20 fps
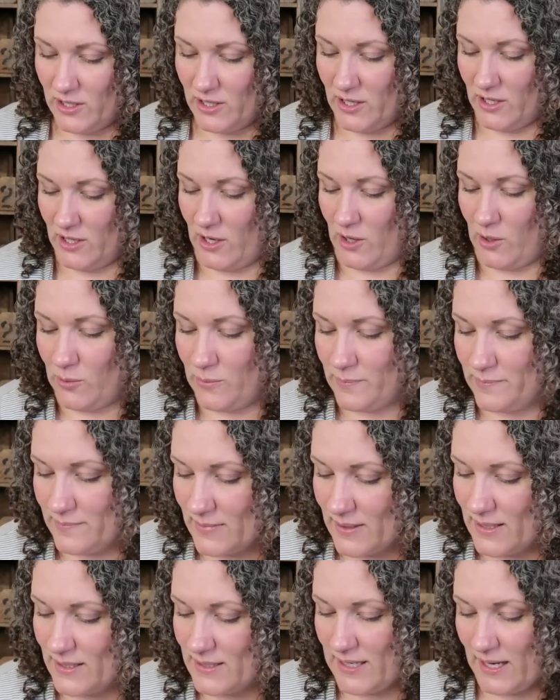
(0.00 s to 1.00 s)
you know,
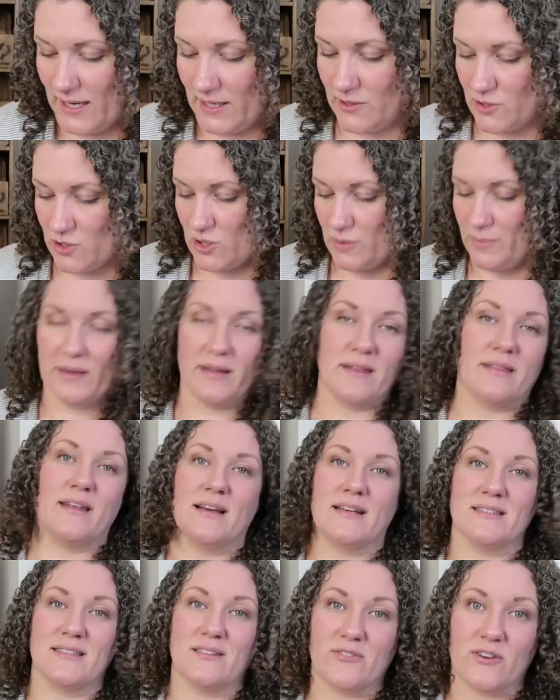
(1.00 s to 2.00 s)
containers to put
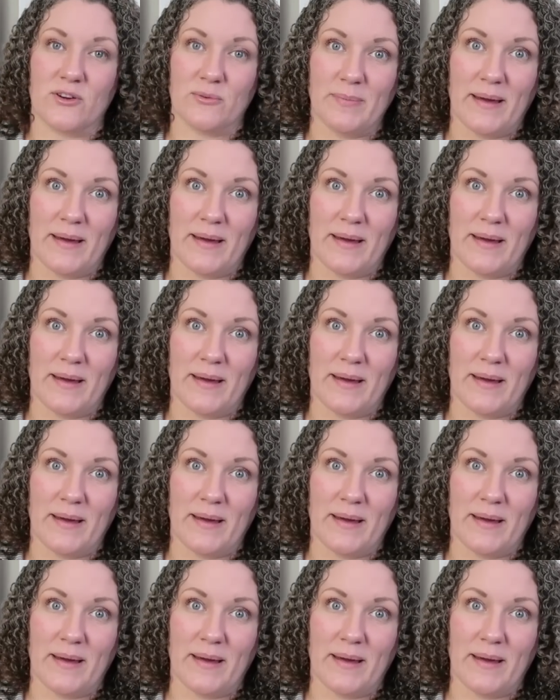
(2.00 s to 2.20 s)
things in for